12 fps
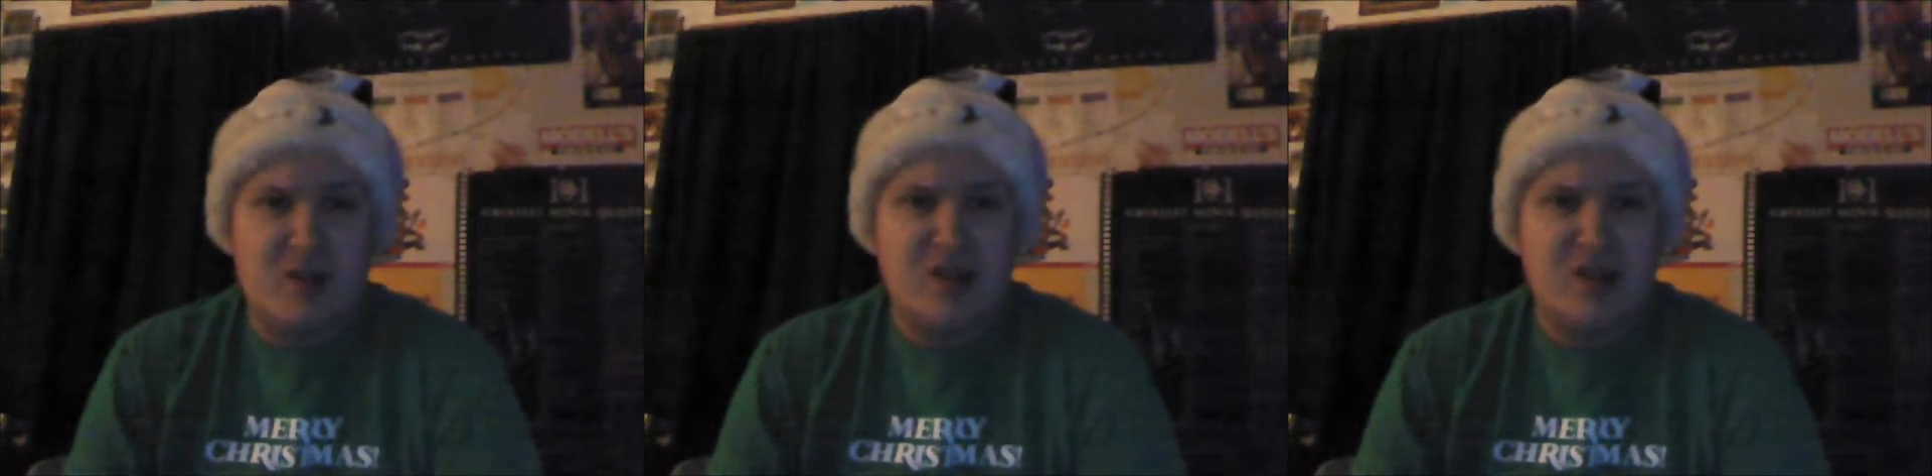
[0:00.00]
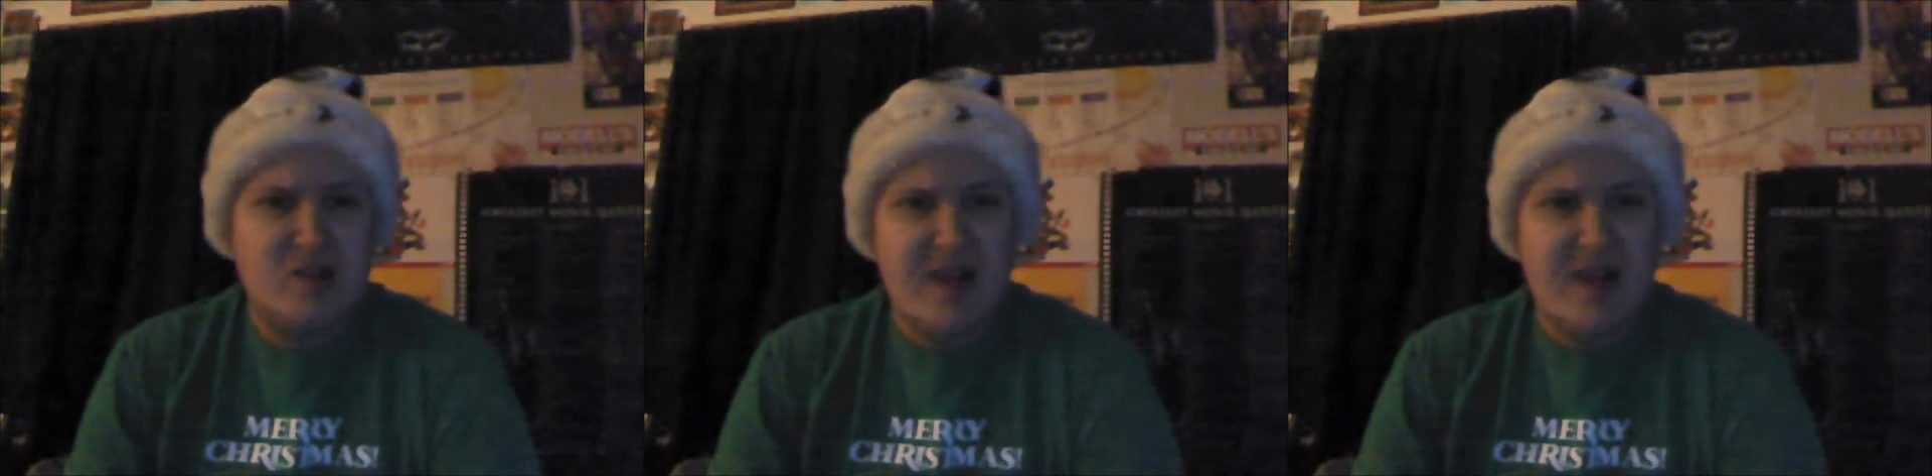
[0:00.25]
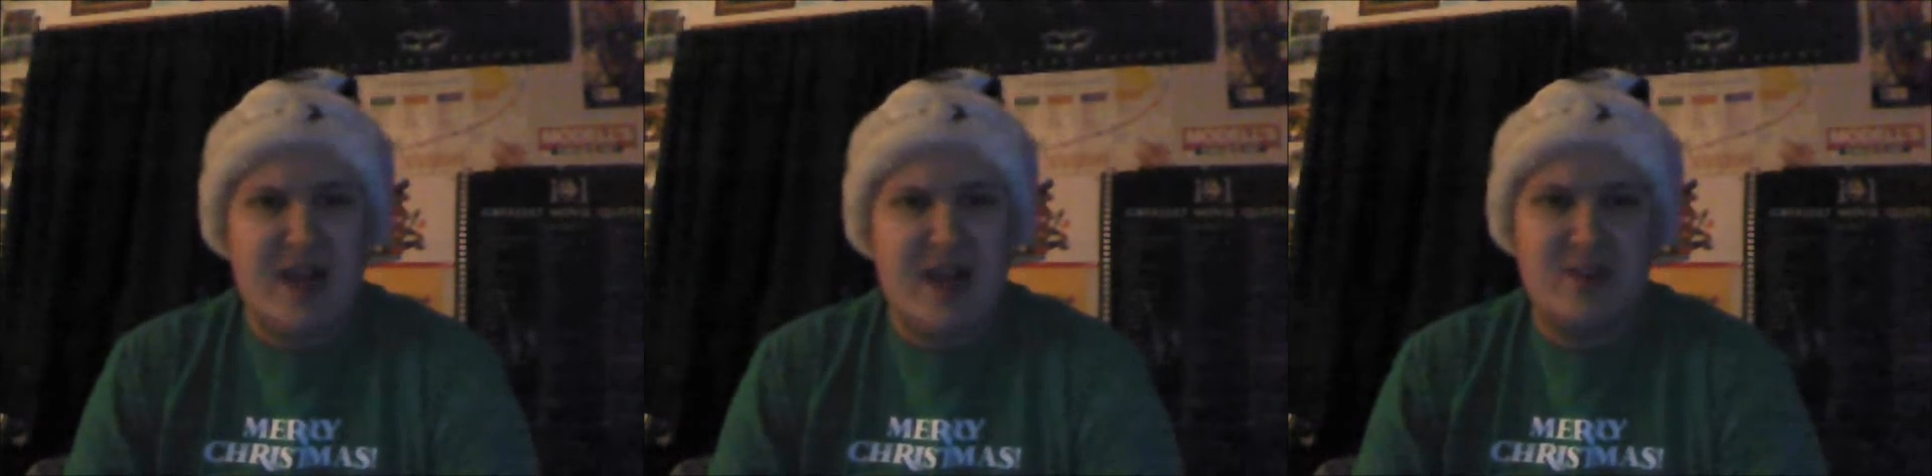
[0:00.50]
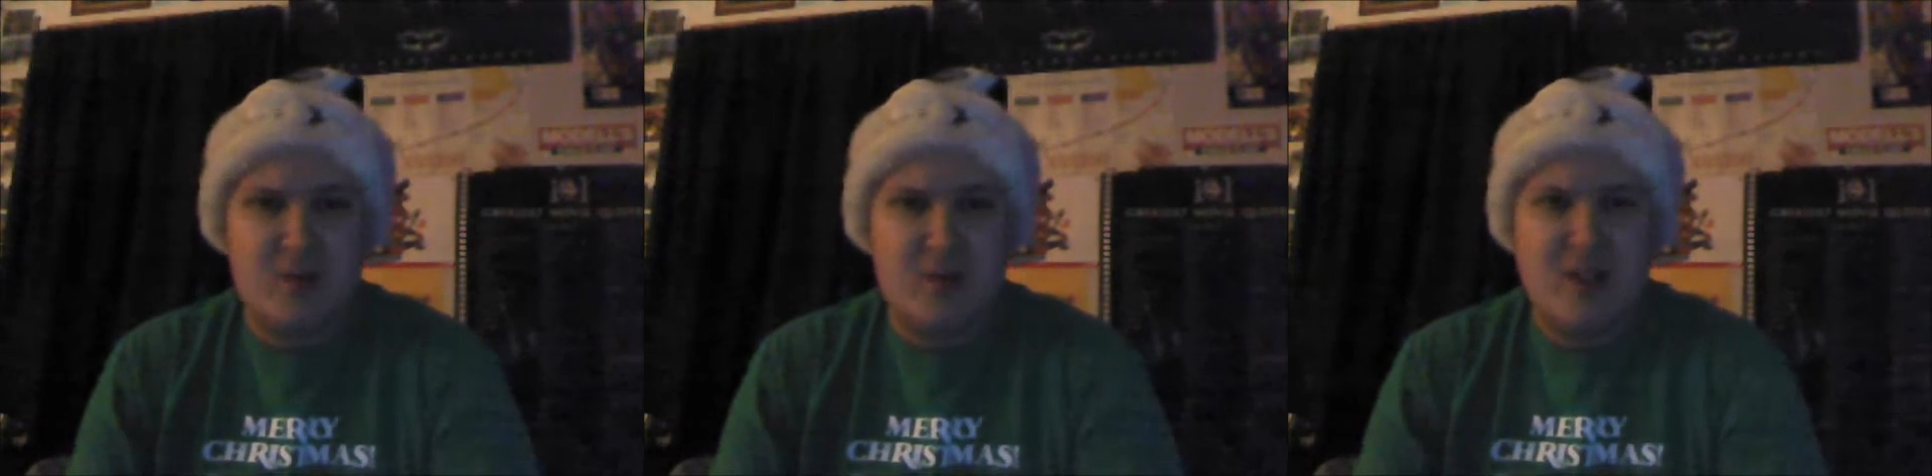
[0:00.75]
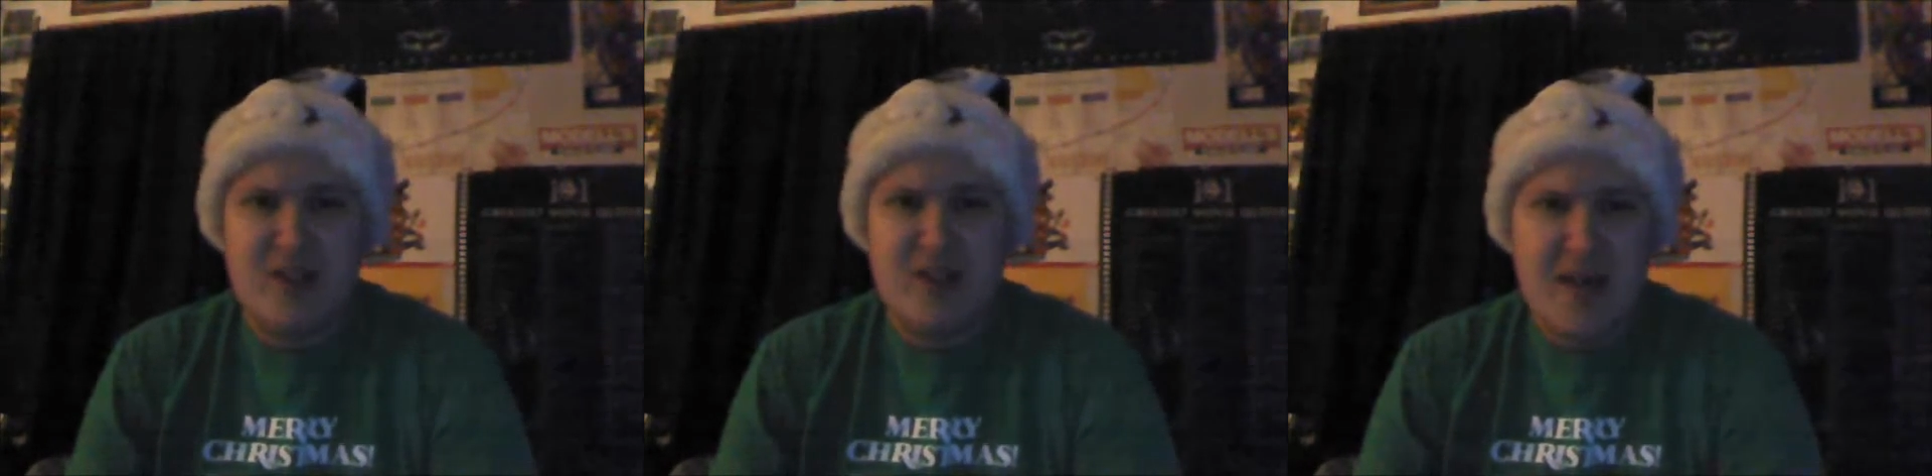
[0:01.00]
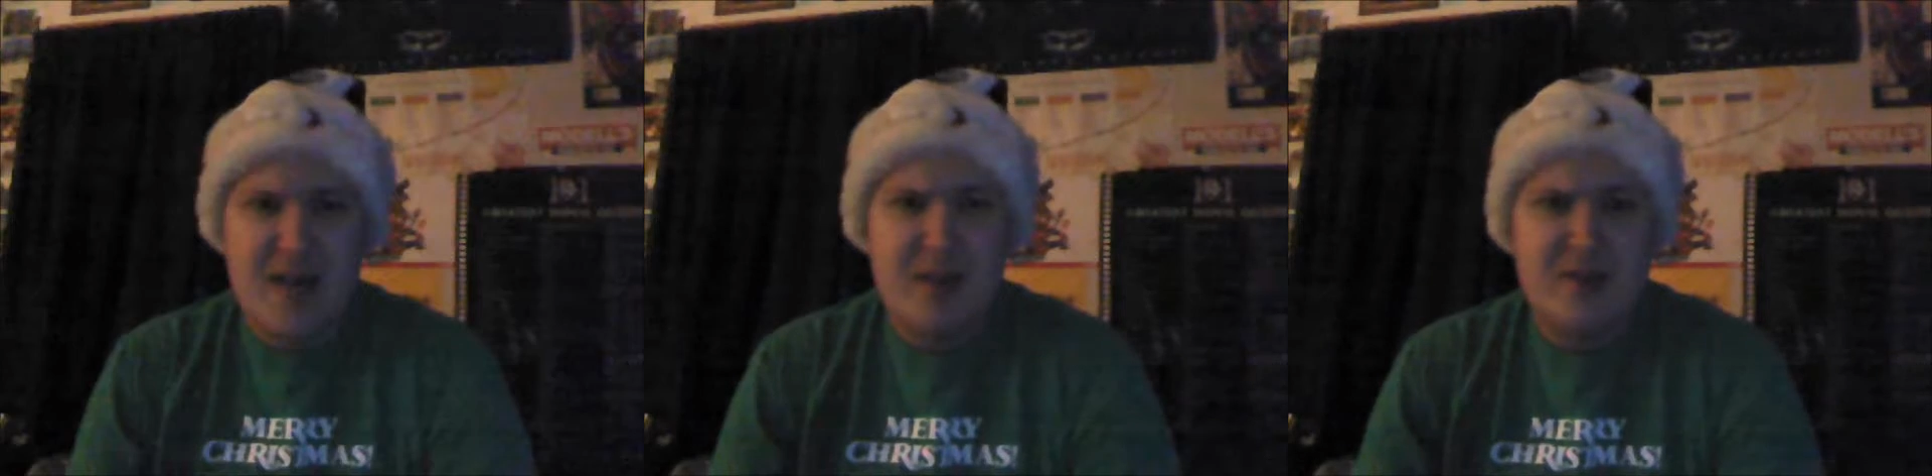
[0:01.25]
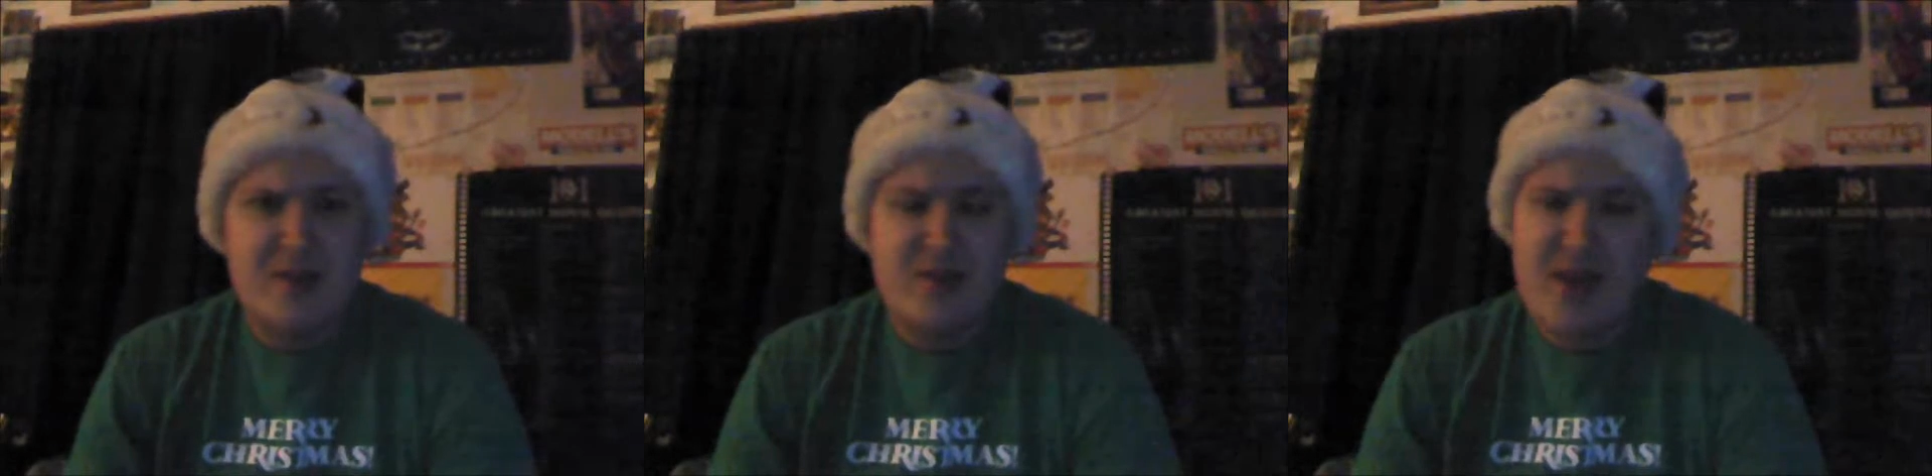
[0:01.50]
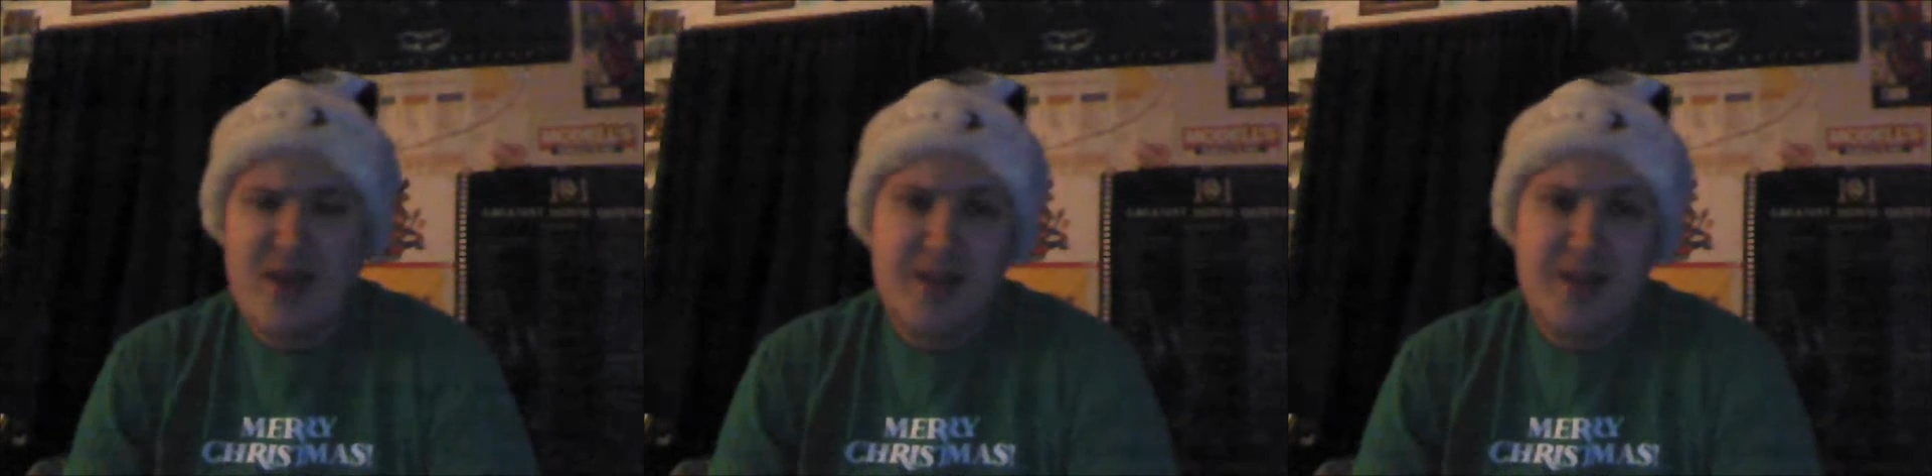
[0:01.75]
So yeah, the runtime and
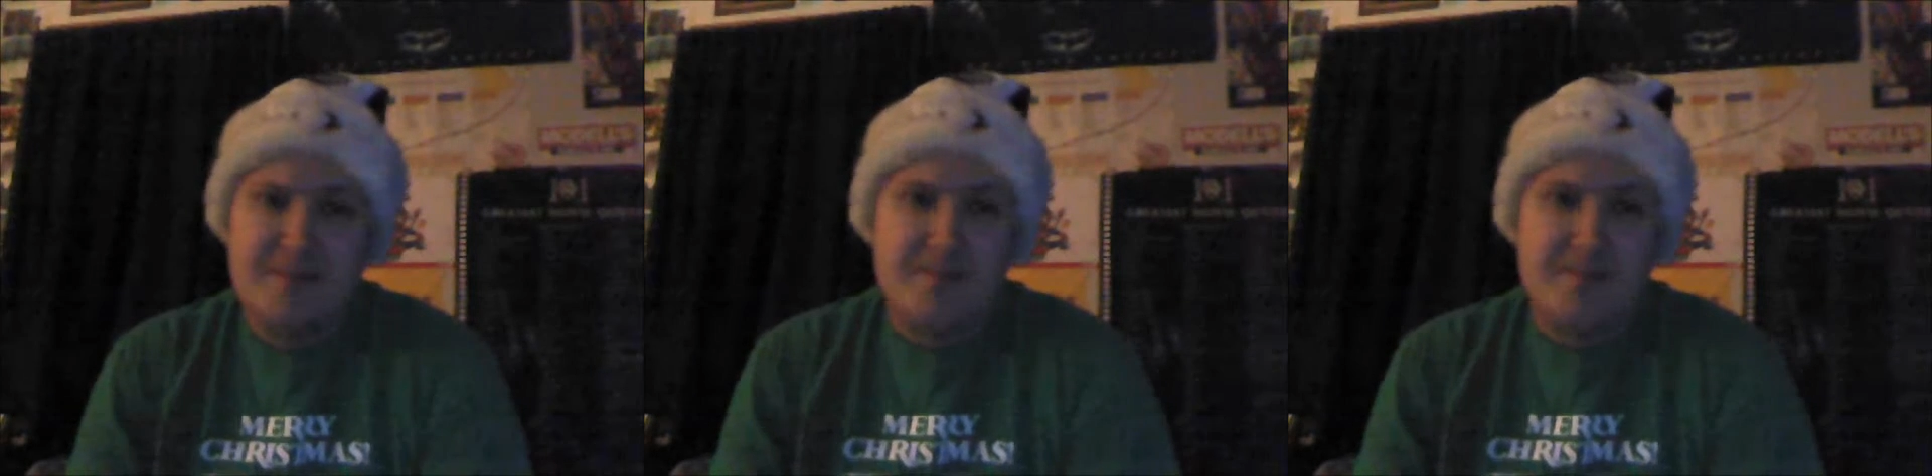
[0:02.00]
everything